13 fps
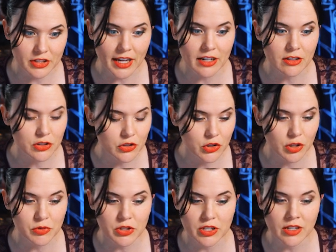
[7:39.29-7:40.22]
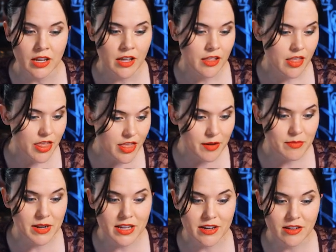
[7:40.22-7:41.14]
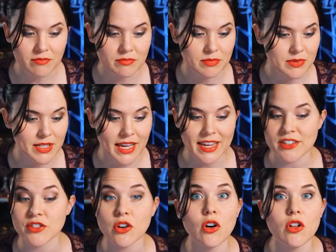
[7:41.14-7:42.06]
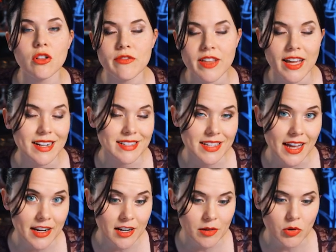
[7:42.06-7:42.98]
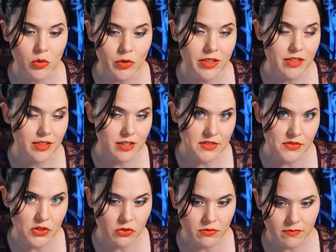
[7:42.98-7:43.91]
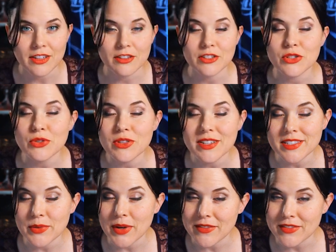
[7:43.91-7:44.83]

title, description, thumbnail, tags, all of that is editable within this view. Now, the two things that we